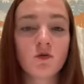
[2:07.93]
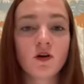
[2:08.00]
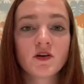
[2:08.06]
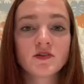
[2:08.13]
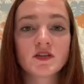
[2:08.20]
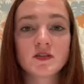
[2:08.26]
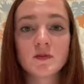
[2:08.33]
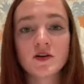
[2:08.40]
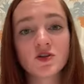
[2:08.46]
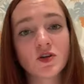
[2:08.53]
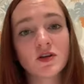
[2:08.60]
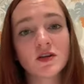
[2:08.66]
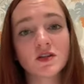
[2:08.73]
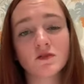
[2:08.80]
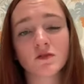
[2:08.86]
works, especially
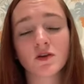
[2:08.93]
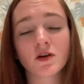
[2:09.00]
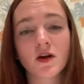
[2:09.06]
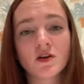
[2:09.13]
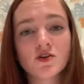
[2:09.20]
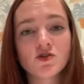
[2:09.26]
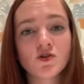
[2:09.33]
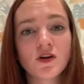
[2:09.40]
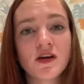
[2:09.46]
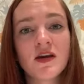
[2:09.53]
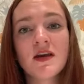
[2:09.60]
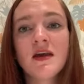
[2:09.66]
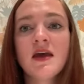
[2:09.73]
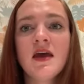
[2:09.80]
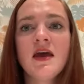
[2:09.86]
in a different country.